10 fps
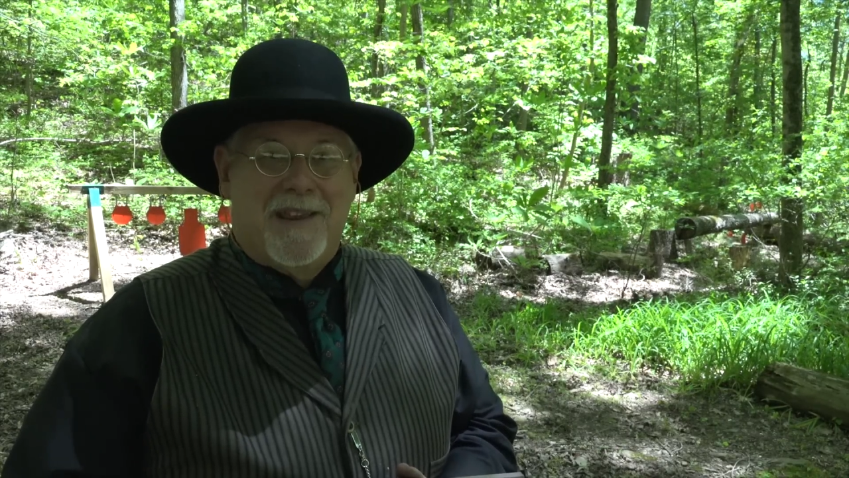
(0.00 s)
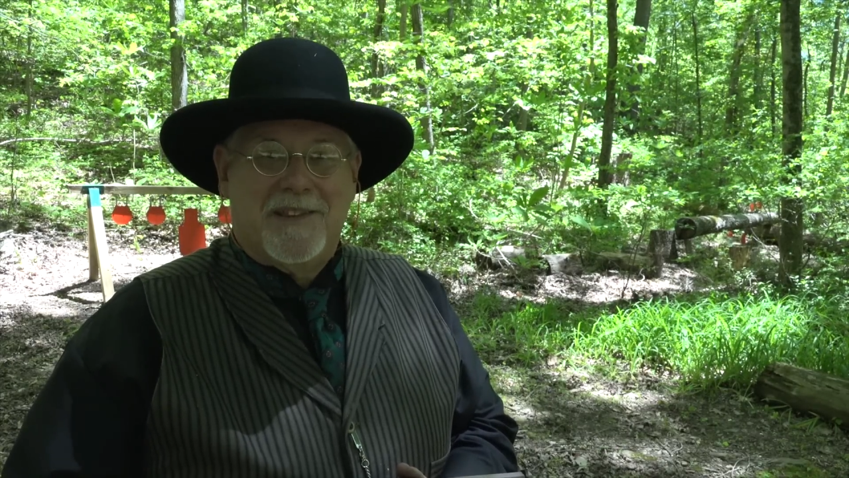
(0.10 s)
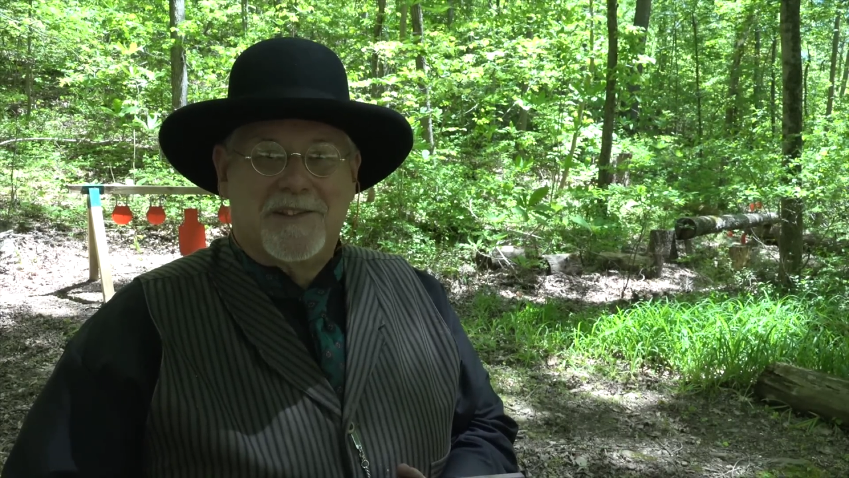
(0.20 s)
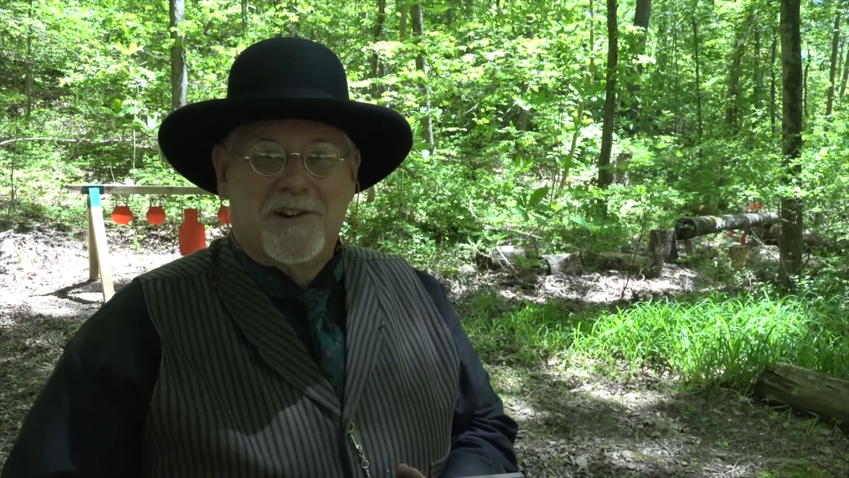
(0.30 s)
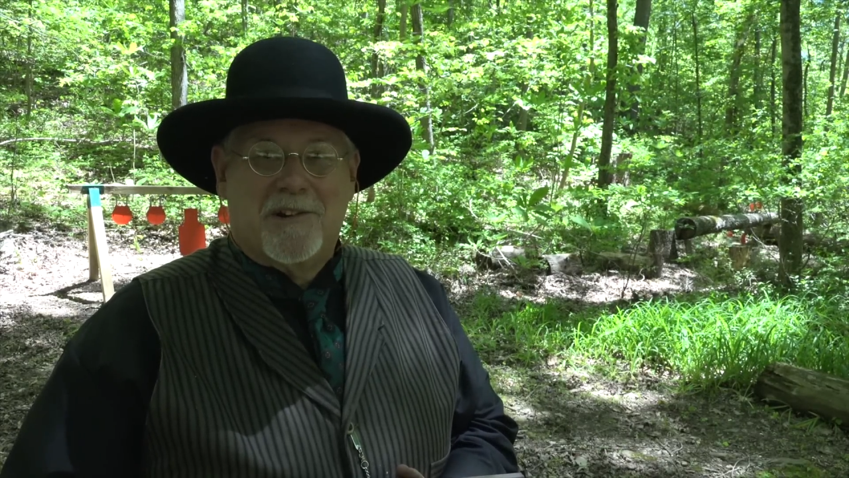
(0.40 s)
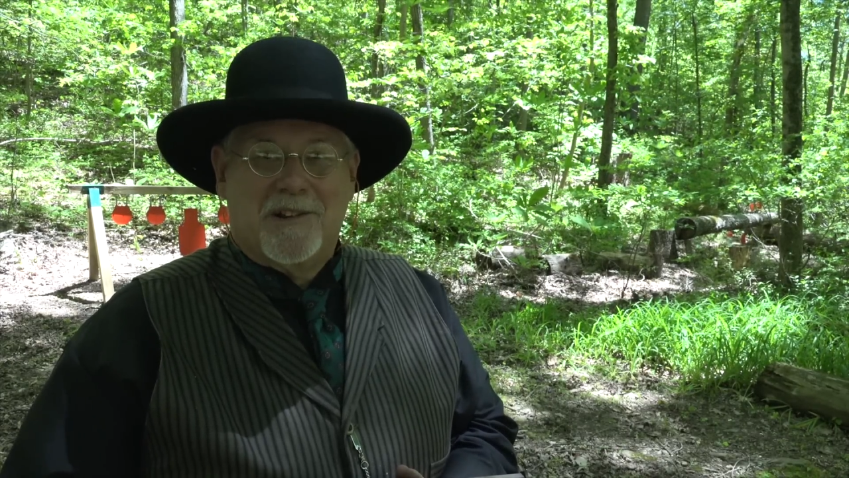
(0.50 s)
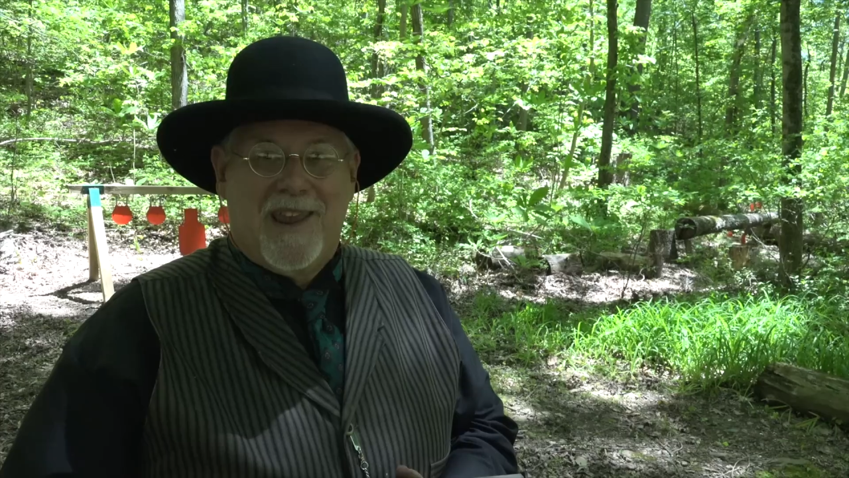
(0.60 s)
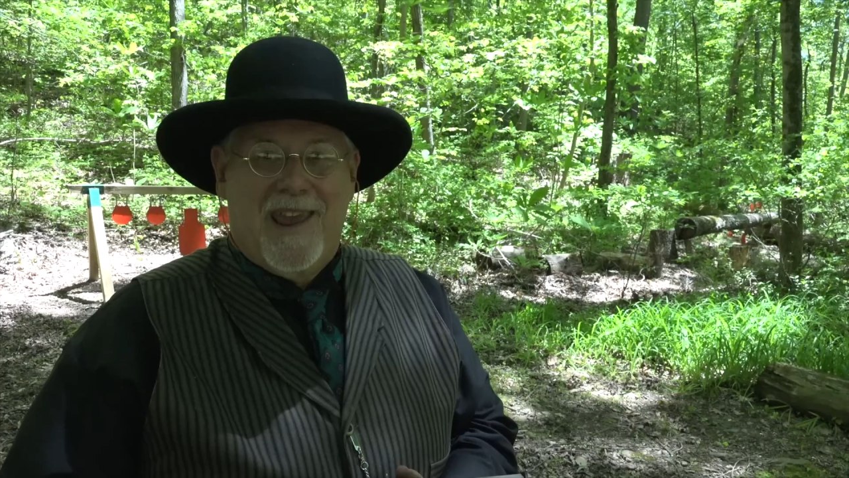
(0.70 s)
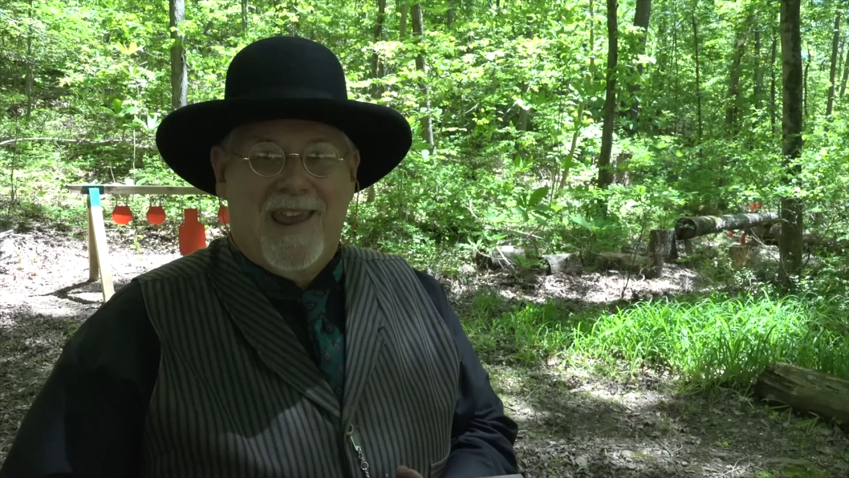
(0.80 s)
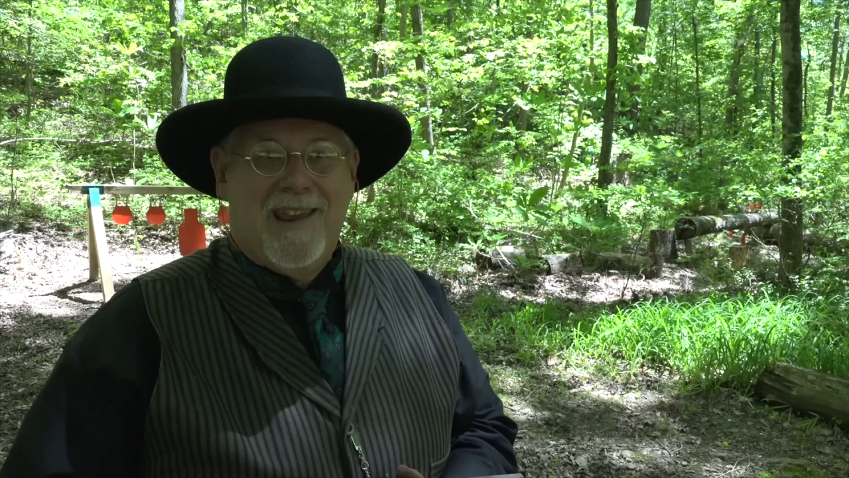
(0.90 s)
and the Circle
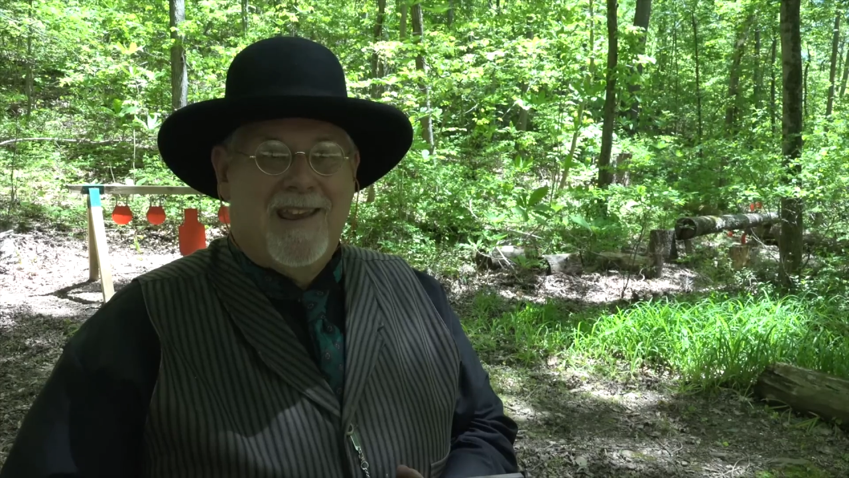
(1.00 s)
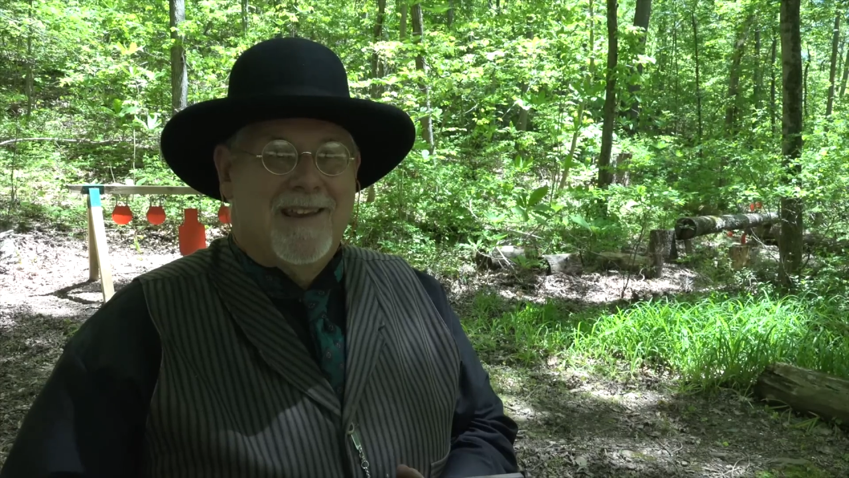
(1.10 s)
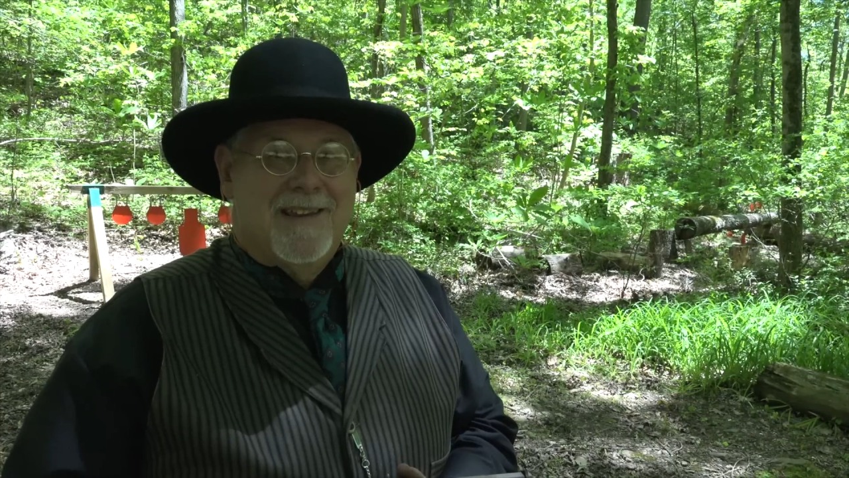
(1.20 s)
Gang.